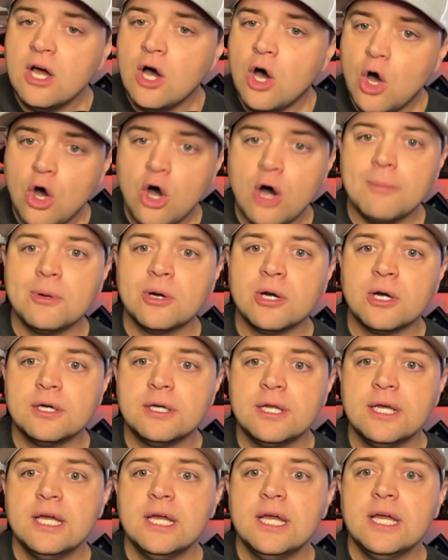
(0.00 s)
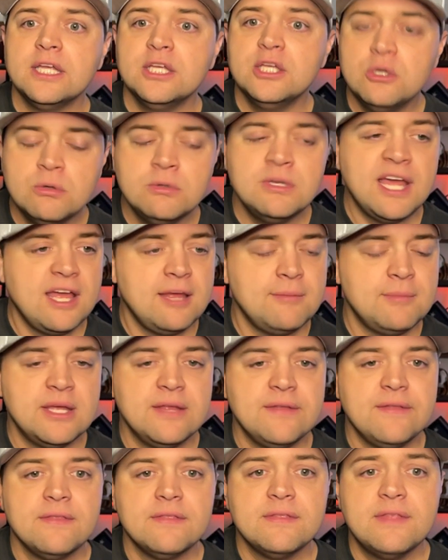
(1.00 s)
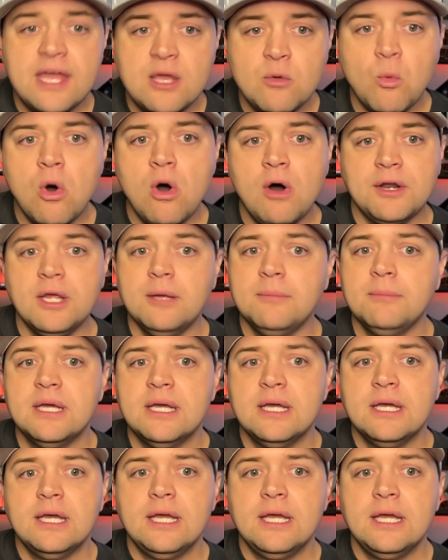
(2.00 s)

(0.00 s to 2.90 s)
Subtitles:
Auburn, you name it, they want him.